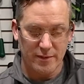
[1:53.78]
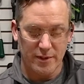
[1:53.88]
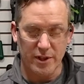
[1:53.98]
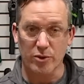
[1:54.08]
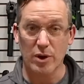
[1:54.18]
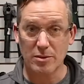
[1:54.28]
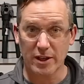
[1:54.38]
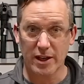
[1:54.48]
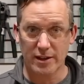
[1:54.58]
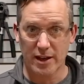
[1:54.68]
you can
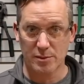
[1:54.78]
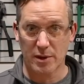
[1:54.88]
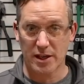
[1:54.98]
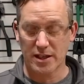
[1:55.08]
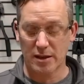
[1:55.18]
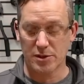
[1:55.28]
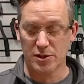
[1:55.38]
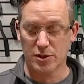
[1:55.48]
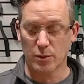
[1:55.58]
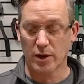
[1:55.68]
replicate that as many times
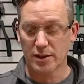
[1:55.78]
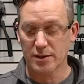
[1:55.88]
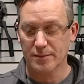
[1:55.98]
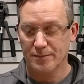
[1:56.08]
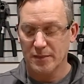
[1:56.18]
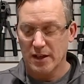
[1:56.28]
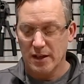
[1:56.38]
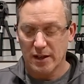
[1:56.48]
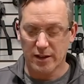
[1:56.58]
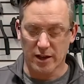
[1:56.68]
as you want.
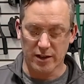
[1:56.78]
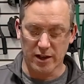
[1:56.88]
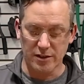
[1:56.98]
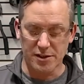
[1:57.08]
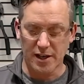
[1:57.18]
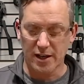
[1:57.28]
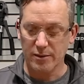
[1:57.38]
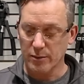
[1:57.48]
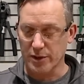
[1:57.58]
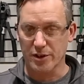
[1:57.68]
And then on the other
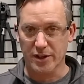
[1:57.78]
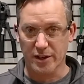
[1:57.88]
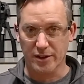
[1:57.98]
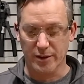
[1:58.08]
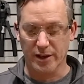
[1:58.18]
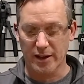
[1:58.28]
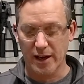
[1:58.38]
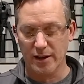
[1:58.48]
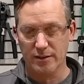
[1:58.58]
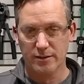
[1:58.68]
side, when you're done doing
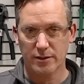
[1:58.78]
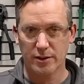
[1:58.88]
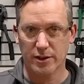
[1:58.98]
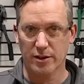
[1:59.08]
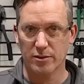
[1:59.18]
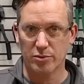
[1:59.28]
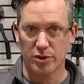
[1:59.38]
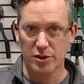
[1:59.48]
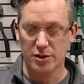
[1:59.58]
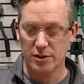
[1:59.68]
that, you can
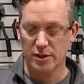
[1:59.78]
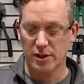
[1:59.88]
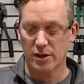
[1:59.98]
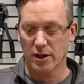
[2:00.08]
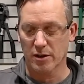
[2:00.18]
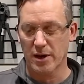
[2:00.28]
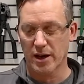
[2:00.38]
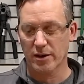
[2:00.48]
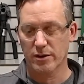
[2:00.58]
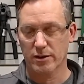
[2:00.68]
push the
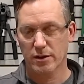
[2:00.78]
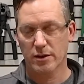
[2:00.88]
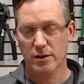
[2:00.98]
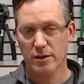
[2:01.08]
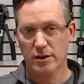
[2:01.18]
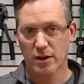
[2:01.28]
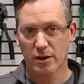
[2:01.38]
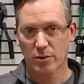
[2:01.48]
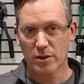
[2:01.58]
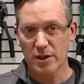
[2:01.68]
automatic
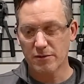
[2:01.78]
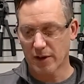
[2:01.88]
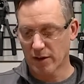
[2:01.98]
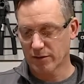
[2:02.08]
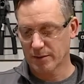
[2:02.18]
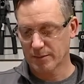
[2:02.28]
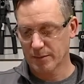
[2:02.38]
uh, relief valve,